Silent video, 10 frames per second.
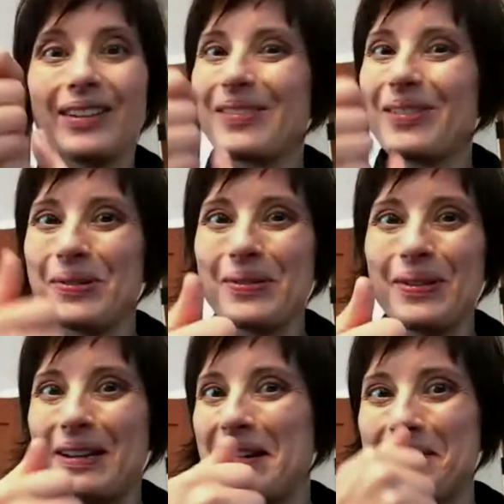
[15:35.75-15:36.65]
Do you
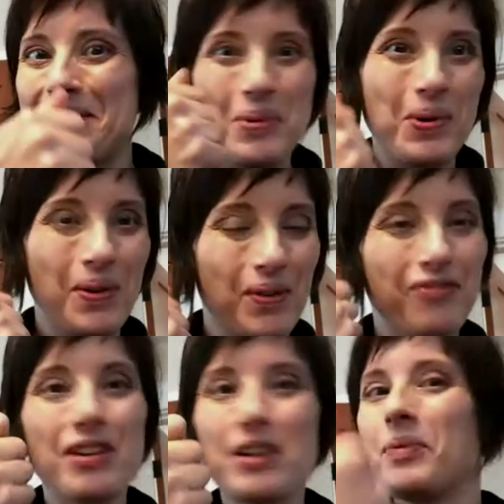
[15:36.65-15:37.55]
need more
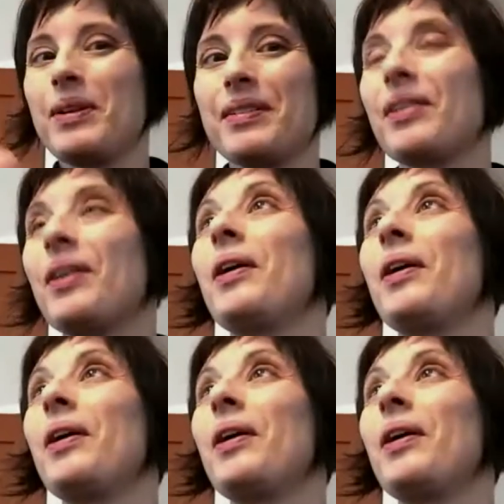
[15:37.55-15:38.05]
frequent